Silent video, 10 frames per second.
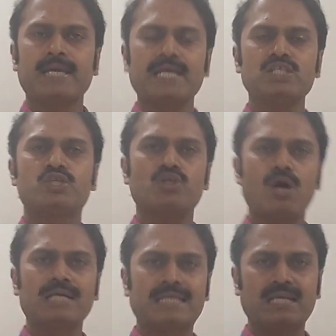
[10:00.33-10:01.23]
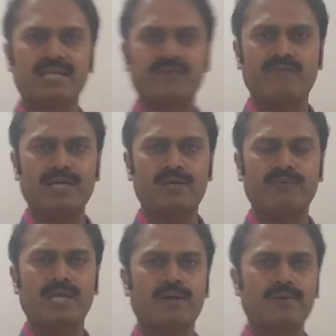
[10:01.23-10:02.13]
In John-Taylor effect,
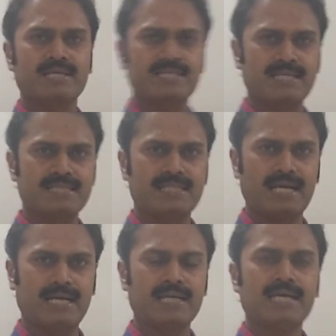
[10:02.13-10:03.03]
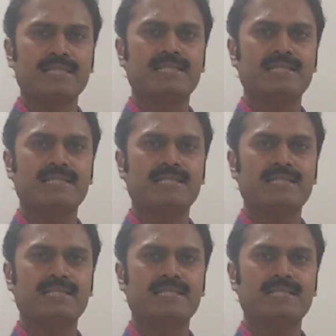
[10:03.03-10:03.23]
we have discussed that